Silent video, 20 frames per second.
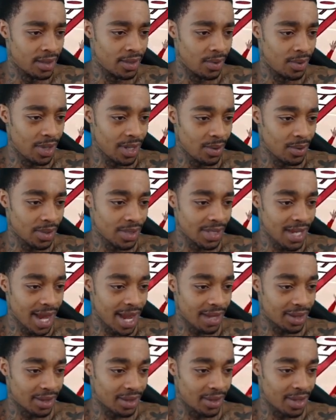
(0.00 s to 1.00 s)
What was
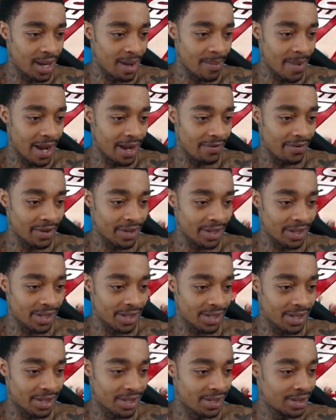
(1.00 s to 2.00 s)
that, though? I'm not even going to
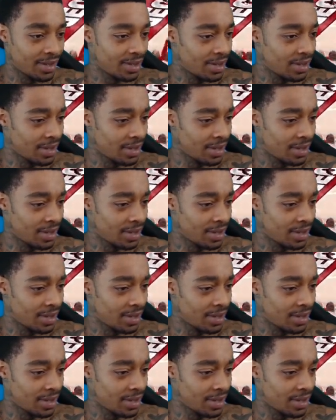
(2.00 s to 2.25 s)
just...